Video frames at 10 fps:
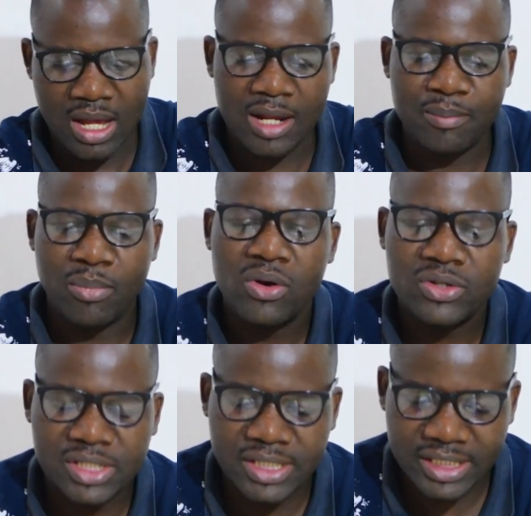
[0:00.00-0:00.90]

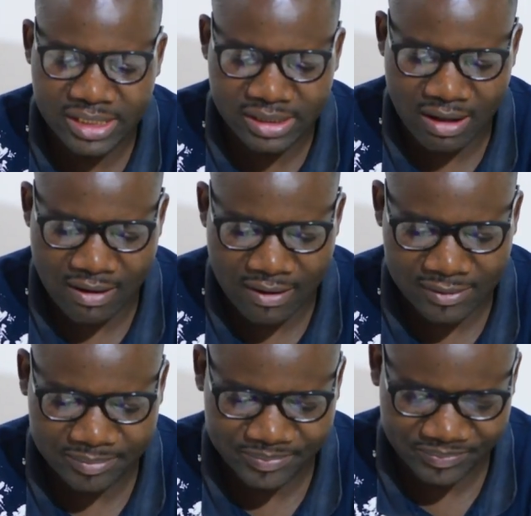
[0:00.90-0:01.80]
unbox this
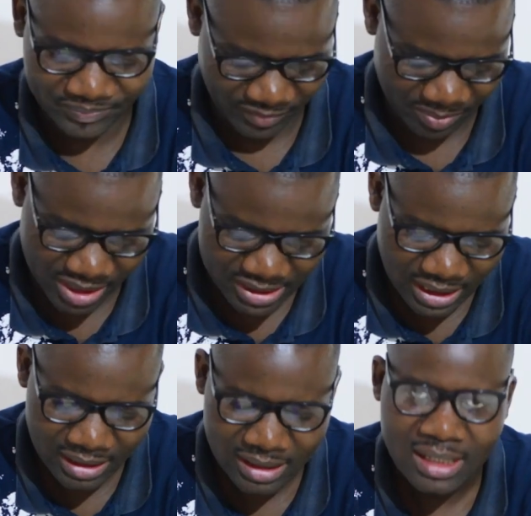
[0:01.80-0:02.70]

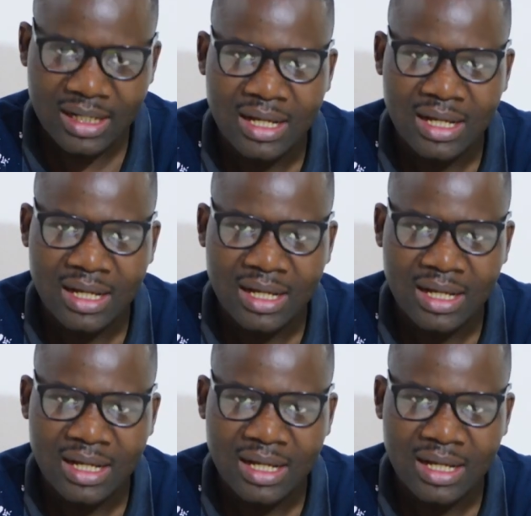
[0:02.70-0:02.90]
parcel,